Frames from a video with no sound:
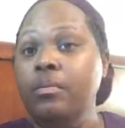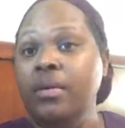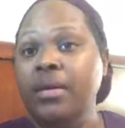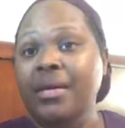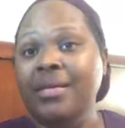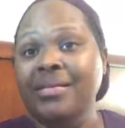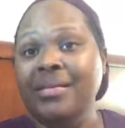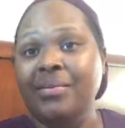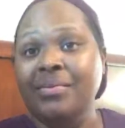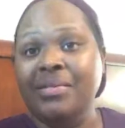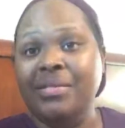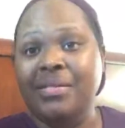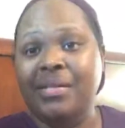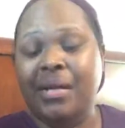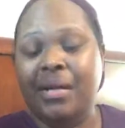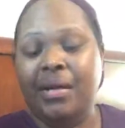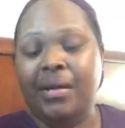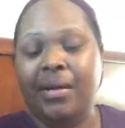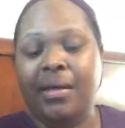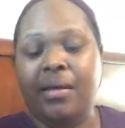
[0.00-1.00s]
as I was
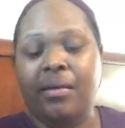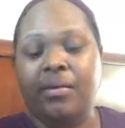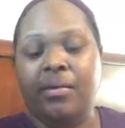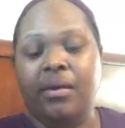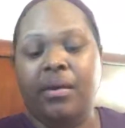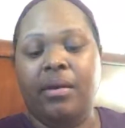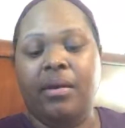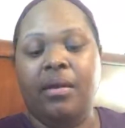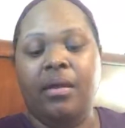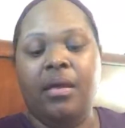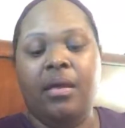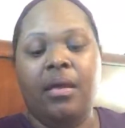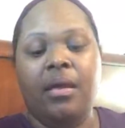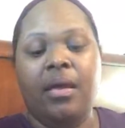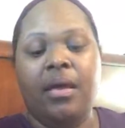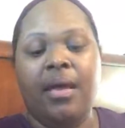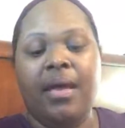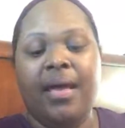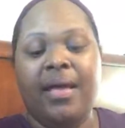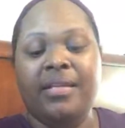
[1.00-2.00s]
checking out,
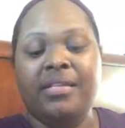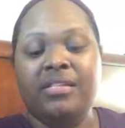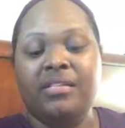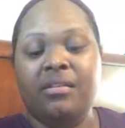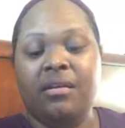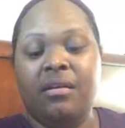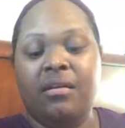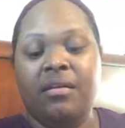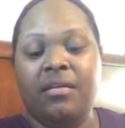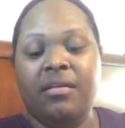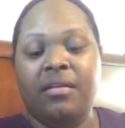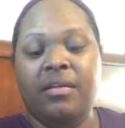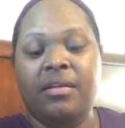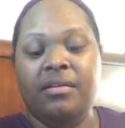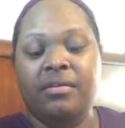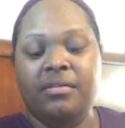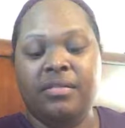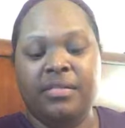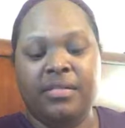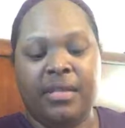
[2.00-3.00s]
I saw a
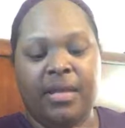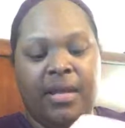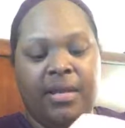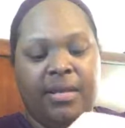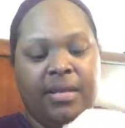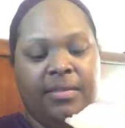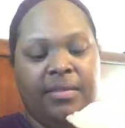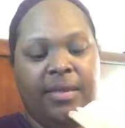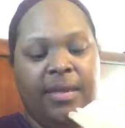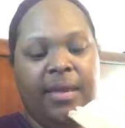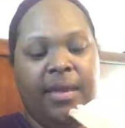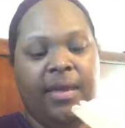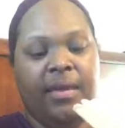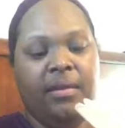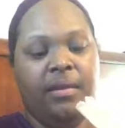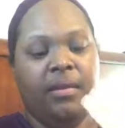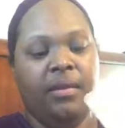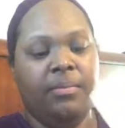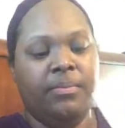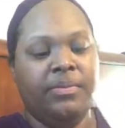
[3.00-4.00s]
little sign that they had
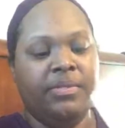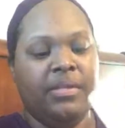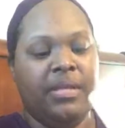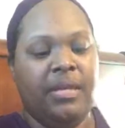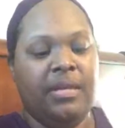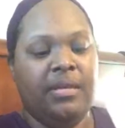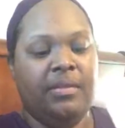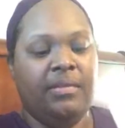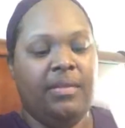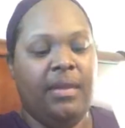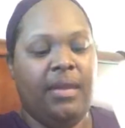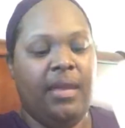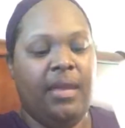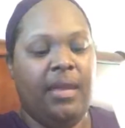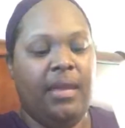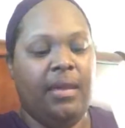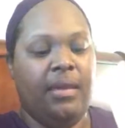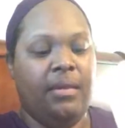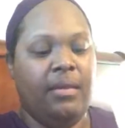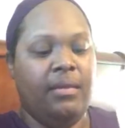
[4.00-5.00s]
up saying that they
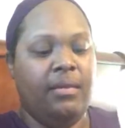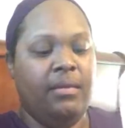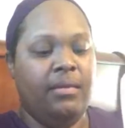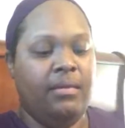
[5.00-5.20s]
had,